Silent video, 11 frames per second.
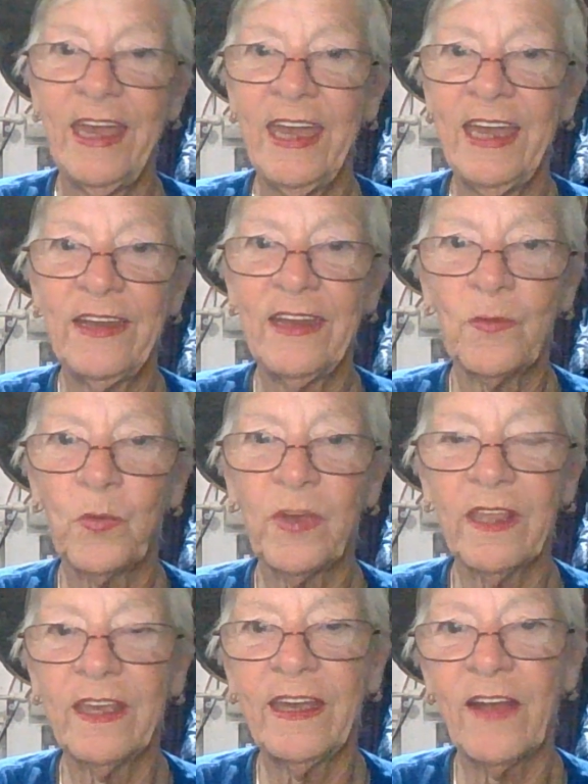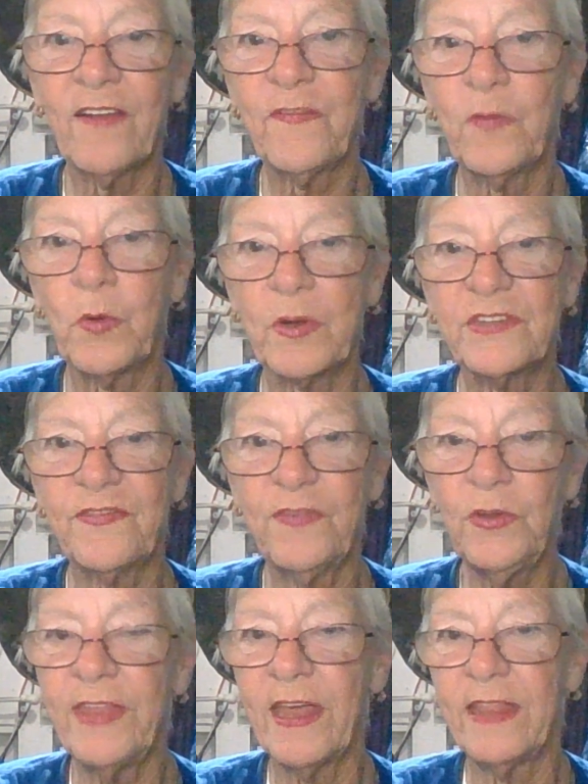He didn't really care for his
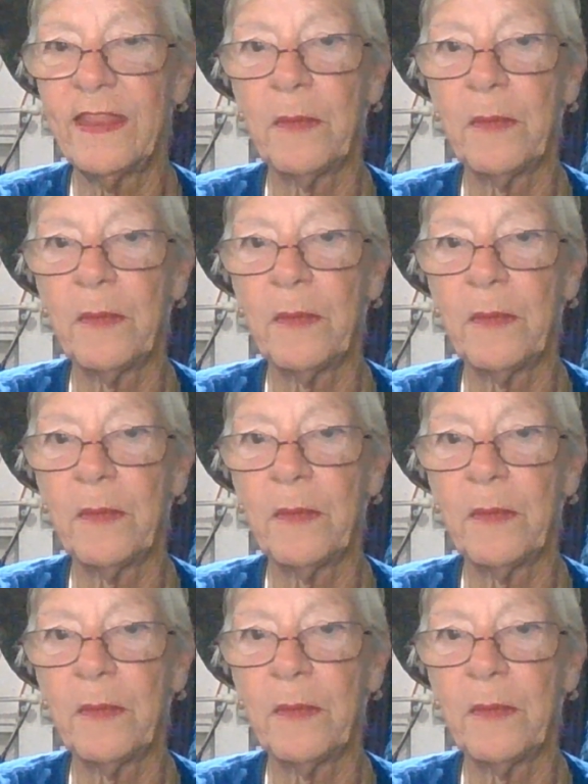food that they